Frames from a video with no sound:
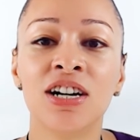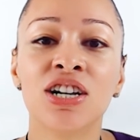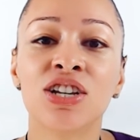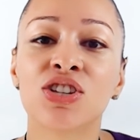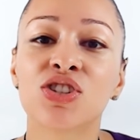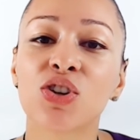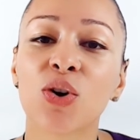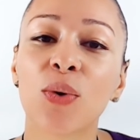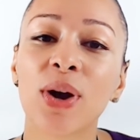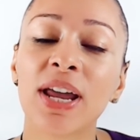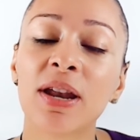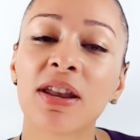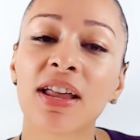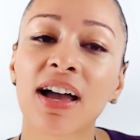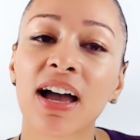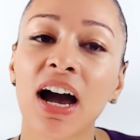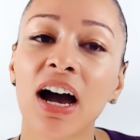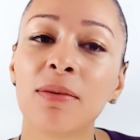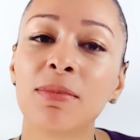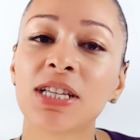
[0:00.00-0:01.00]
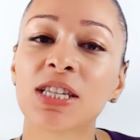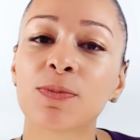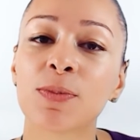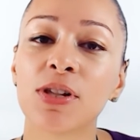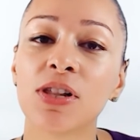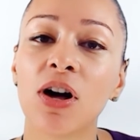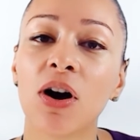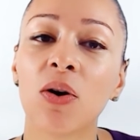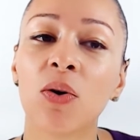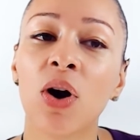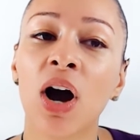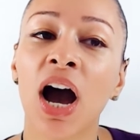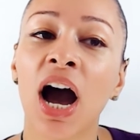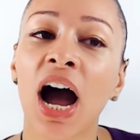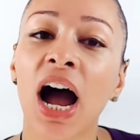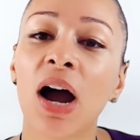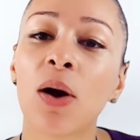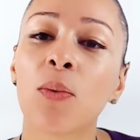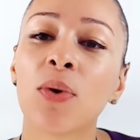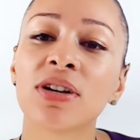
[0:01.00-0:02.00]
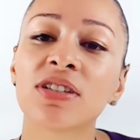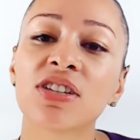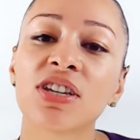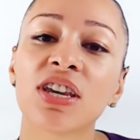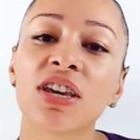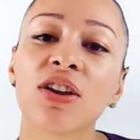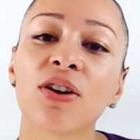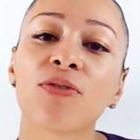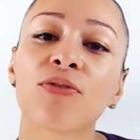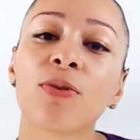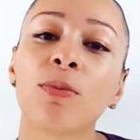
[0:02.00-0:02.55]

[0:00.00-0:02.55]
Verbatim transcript: So in the comments below, I want to hear